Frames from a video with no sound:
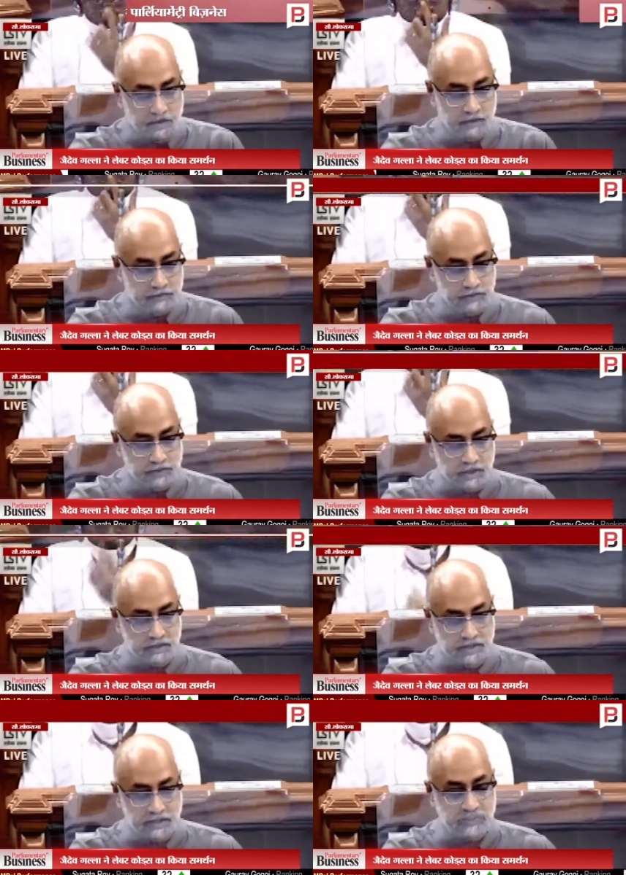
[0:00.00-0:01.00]
so,
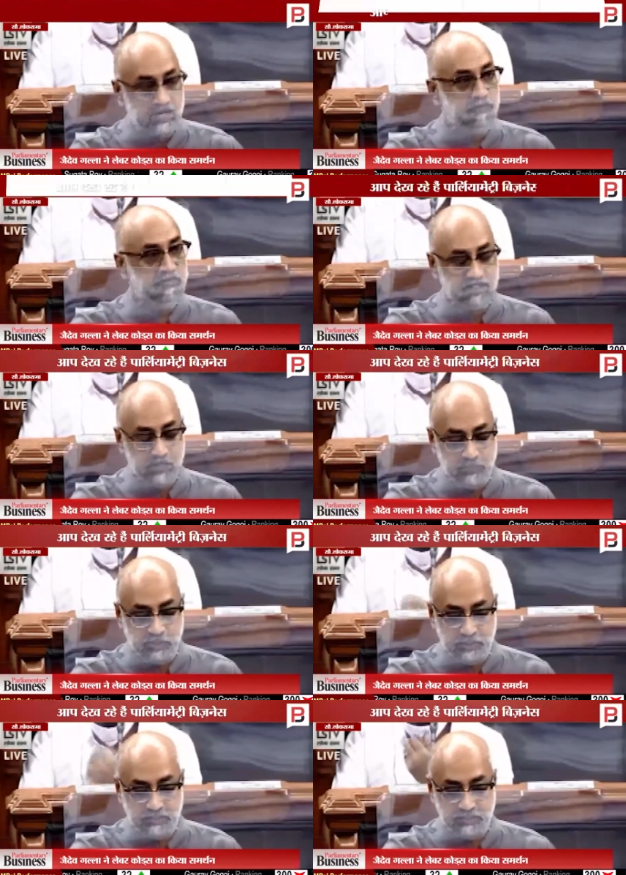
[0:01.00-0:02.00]
sir, these are some of the
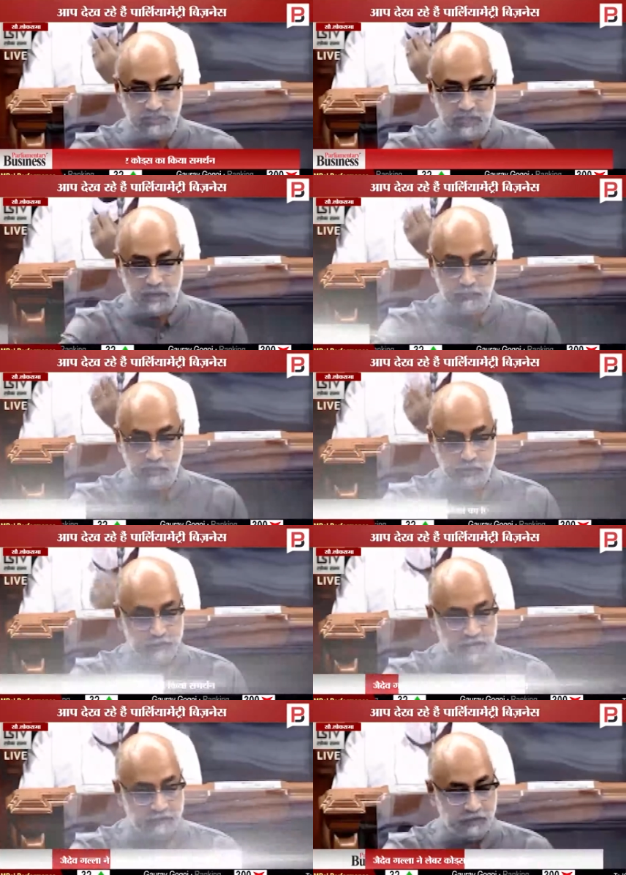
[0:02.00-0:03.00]
submissions that I wish
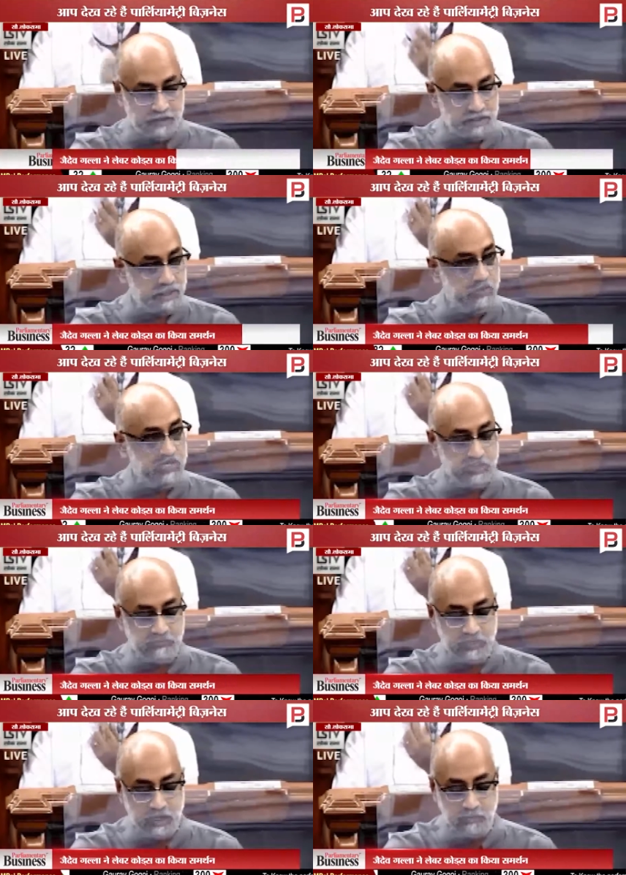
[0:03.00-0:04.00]
to make for
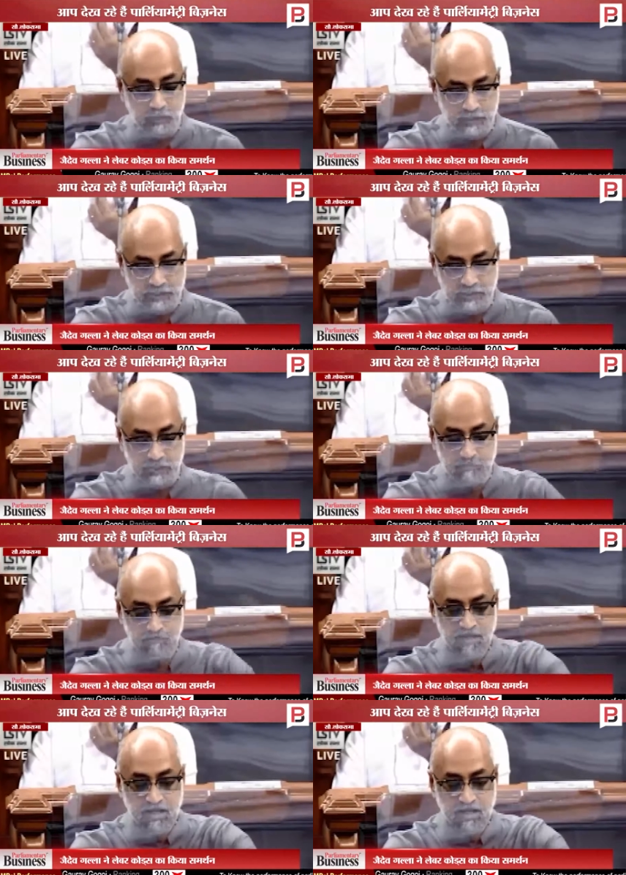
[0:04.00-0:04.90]
consideration of the Honourable Minister,